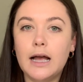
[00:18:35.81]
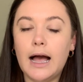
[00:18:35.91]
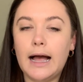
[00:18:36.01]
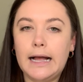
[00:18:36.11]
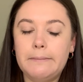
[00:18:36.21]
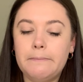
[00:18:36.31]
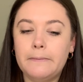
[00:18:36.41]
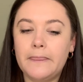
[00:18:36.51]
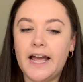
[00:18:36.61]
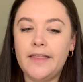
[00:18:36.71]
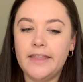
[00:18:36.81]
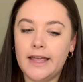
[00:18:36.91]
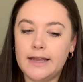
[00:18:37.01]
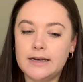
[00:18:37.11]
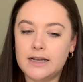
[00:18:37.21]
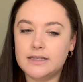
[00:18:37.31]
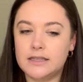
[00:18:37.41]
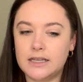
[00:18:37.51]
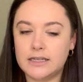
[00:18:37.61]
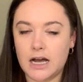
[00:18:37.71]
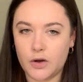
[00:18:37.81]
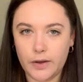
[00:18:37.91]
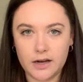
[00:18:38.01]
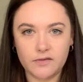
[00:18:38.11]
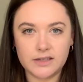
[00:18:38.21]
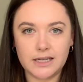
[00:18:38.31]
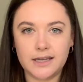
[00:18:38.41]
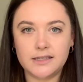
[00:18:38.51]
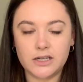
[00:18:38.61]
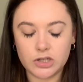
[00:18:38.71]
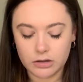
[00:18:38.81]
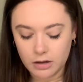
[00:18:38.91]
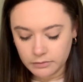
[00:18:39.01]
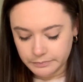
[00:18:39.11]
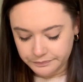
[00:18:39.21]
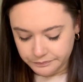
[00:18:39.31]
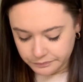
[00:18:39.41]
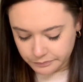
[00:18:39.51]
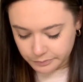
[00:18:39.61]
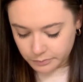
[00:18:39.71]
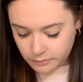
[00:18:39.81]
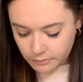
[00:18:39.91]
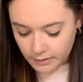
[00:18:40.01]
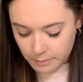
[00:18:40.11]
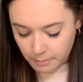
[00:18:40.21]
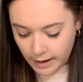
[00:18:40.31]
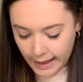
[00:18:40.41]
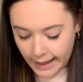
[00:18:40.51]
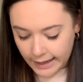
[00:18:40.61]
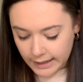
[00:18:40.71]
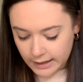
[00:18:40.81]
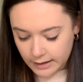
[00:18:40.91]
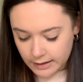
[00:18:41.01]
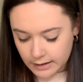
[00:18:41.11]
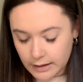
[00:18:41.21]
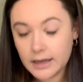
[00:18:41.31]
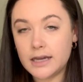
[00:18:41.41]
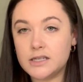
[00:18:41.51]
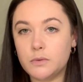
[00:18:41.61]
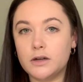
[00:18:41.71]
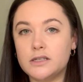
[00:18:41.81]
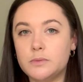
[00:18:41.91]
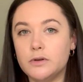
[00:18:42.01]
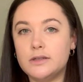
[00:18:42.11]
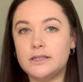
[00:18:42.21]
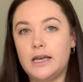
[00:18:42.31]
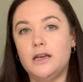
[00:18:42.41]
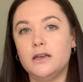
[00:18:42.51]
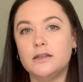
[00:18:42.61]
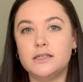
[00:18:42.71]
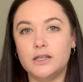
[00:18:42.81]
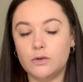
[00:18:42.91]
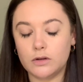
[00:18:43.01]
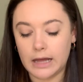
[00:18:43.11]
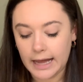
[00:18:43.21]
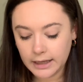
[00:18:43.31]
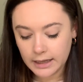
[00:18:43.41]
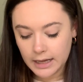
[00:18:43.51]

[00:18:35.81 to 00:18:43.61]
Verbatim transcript: Um, and then The Dark Queen of the Sea Stitch Along. My, here's what Smooth Sea did look like.